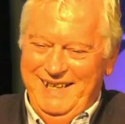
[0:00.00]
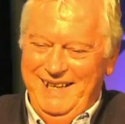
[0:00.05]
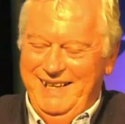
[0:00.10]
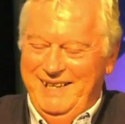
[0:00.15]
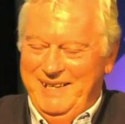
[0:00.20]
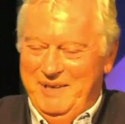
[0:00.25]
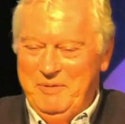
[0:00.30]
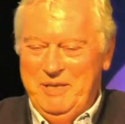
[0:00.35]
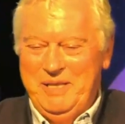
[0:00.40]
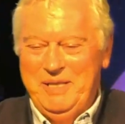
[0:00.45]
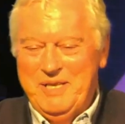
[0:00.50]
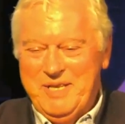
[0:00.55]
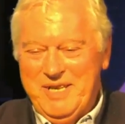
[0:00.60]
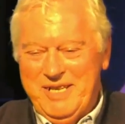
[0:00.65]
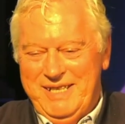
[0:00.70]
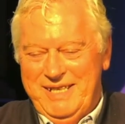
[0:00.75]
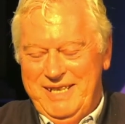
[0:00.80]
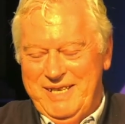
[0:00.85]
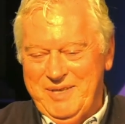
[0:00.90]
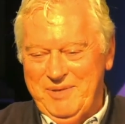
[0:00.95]
yeah, I mean,
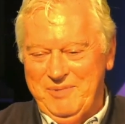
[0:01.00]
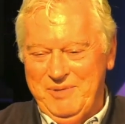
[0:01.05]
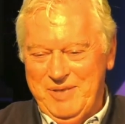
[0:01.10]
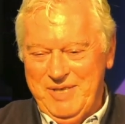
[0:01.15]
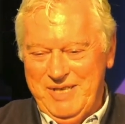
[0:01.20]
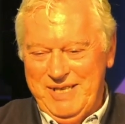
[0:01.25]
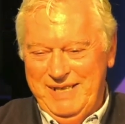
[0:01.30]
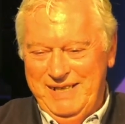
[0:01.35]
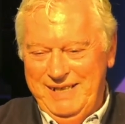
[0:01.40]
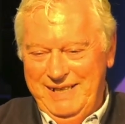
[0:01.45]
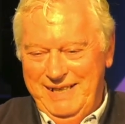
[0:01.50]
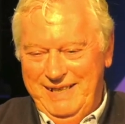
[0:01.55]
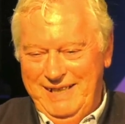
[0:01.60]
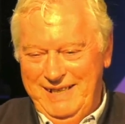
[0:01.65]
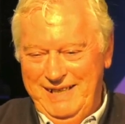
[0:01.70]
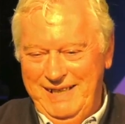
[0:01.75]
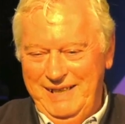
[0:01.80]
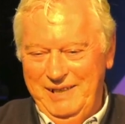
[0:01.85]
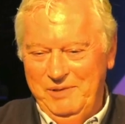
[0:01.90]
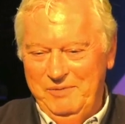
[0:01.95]
this, this was a, a
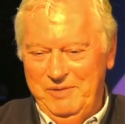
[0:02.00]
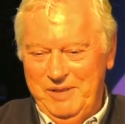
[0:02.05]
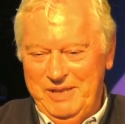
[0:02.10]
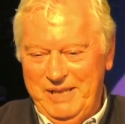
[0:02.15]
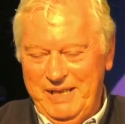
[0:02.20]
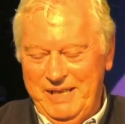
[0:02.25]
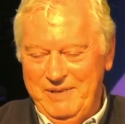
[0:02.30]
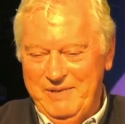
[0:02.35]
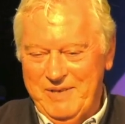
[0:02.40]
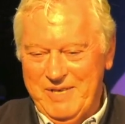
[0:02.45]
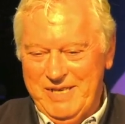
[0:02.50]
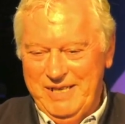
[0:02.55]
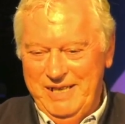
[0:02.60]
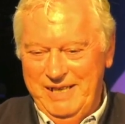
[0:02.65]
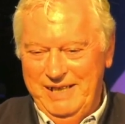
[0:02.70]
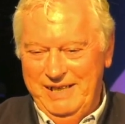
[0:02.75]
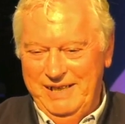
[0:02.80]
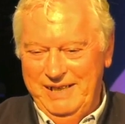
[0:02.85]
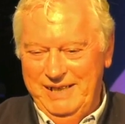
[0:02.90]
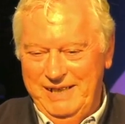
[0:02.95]
hell of a day, wasn't
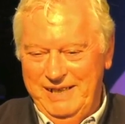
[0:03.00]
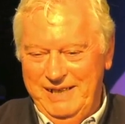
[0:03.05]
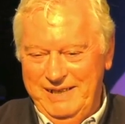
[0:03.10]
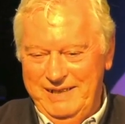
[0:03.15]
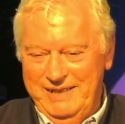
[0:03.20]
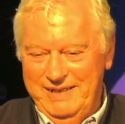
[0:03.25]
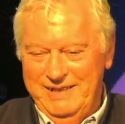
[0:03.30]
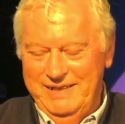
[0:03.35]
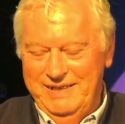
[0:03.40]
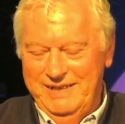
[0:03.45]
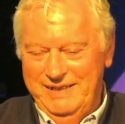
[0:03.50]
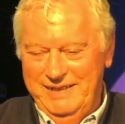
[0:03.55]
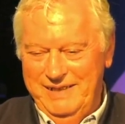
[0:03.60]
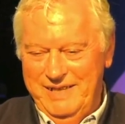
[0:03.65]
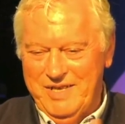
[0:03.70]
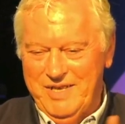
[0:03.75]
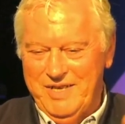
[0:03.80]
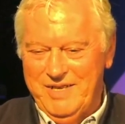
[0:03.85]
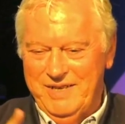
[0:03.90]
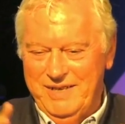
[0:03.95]
it? And, and
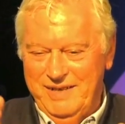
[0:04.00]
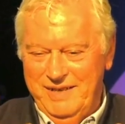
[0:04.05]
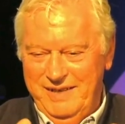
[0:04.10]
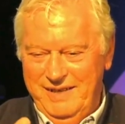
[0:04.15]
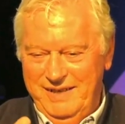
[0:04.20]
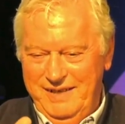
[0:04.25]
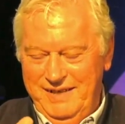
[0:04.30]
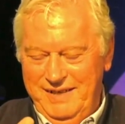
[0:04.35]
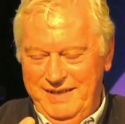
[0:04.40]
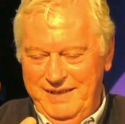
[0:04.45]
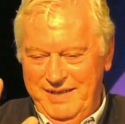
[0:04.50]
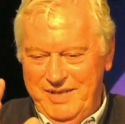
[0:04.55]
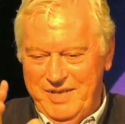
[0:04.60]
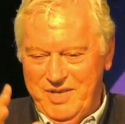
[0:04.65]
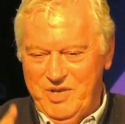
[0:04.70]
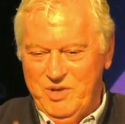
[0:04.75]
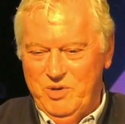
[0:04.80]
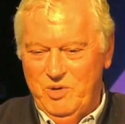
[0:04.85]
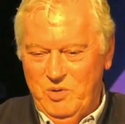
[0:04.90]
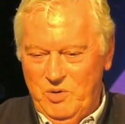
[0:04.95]
this, the
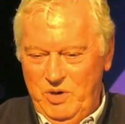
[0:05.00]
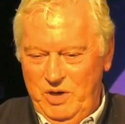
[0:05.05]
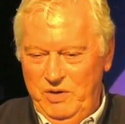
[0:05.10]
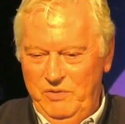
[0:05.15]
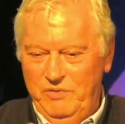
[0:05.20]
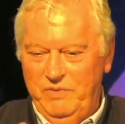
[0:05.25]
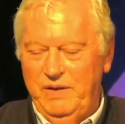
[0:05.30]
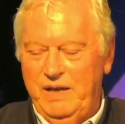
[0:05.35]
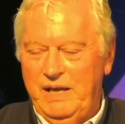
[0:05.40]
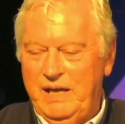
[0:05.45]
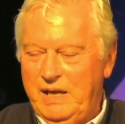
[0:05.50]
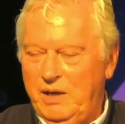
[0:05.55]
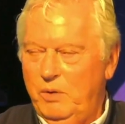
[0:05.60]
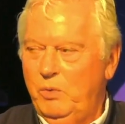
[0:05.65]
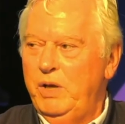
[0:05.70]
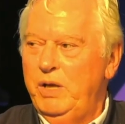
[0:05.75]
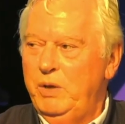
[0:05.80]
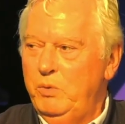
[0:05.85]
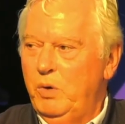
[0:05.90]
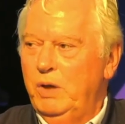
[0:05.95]
story of
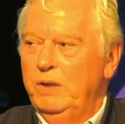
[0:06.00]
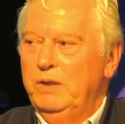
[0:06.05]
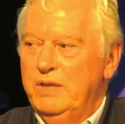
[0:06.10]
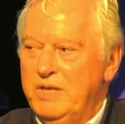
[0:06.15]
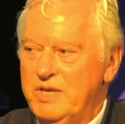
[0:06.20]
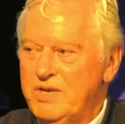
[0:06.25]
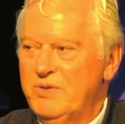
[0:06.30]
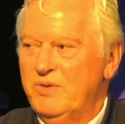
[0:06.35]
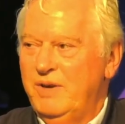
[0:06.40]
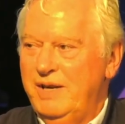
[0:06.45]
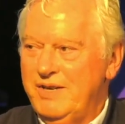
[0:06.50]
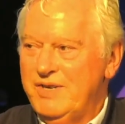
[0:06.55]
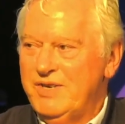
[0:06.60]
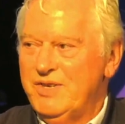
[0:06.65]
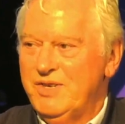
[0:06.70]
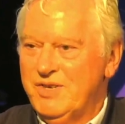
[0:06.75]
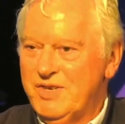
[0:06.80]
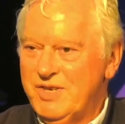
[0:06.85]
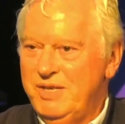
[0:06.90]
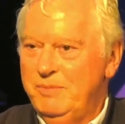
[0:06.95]
how he won this race
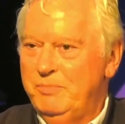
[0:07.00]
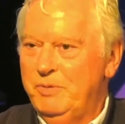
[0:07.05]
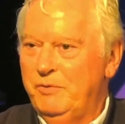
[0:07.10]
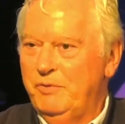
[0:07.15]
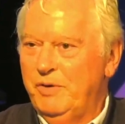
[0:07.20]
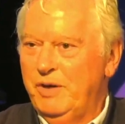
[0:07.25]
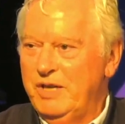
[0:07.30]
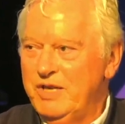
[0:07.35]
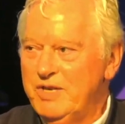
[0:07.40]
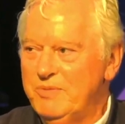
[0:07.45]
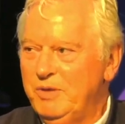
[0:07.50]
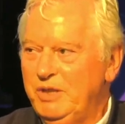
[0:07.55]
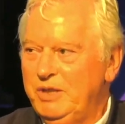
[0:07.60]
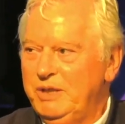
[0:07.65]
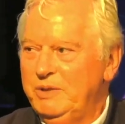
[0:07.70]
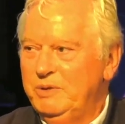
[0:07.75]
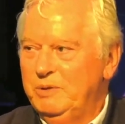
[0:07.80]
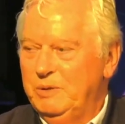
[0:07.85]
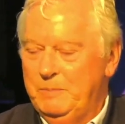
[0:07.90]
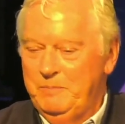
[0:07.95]
just typifies
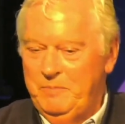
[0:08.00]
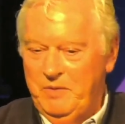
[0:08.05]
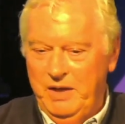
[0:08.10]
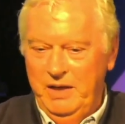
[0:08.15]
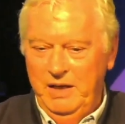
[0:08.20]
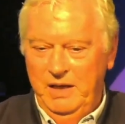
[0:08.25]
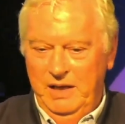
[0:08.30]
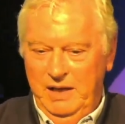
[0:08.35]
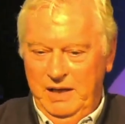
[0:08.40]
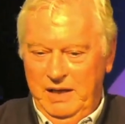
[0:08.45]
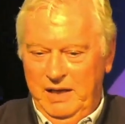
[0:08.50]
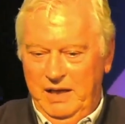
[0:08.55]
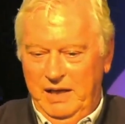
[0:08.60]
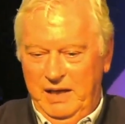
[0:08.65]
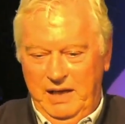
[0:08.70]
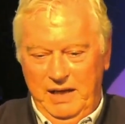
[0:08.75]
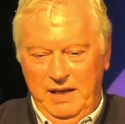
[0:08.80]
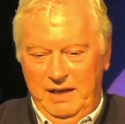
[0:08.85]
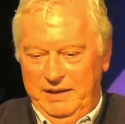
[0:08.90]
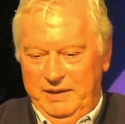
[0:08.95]
Michael,
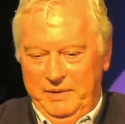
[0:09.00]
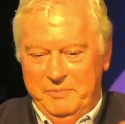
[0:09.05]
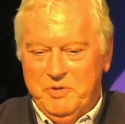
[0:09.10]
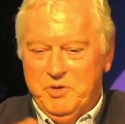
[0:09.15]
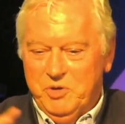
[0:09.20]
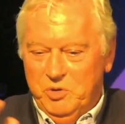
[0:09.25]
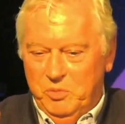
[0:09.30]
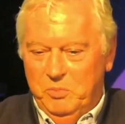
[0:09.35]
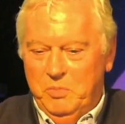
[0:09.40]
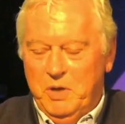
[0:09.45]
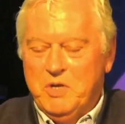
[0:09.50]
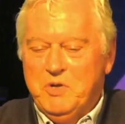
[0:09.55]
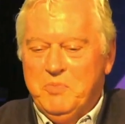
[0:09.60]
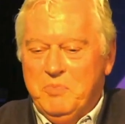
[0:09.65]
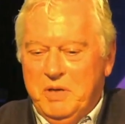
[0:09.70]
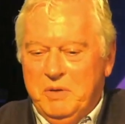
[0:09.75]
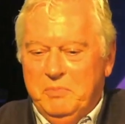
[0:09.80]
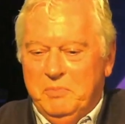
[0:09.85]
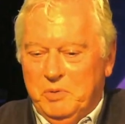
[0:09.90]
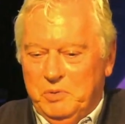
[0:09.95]
uh, and I'm sure most
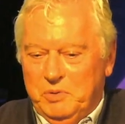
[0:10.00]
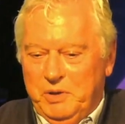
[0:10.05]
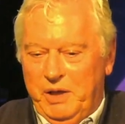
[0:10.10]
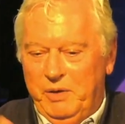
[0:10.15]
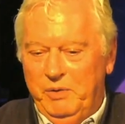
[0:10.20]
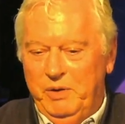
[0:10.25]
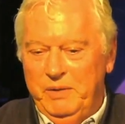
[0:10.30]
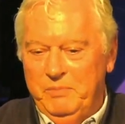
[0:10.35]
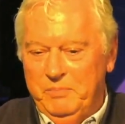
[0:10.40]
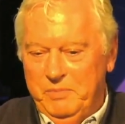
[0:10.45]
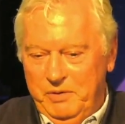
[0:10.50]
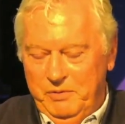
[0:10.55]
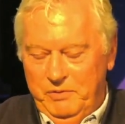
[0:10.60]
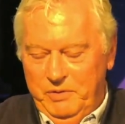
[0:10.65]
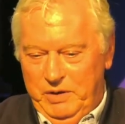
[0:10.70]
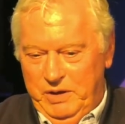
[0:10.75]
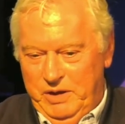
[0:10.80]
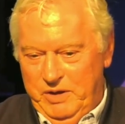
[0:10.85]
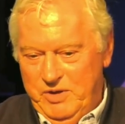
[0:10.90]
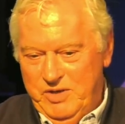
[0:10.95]
people know it, but
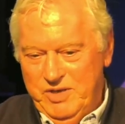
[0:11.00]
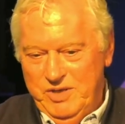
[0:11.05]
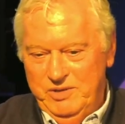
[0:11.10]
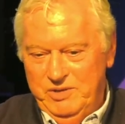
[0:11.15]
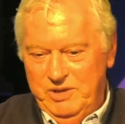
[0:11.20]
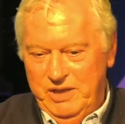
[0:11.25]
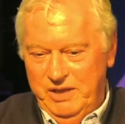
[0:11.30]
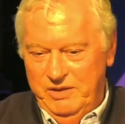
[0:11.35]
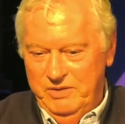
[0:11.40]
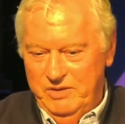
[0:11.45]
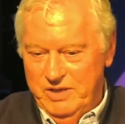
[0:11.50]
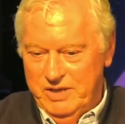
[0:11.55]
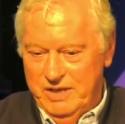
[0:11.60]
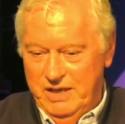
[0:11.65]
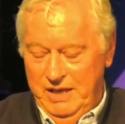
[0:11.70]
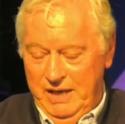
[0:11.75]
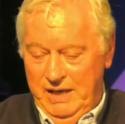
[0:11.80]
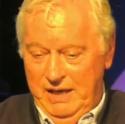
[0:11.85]
for those who don't,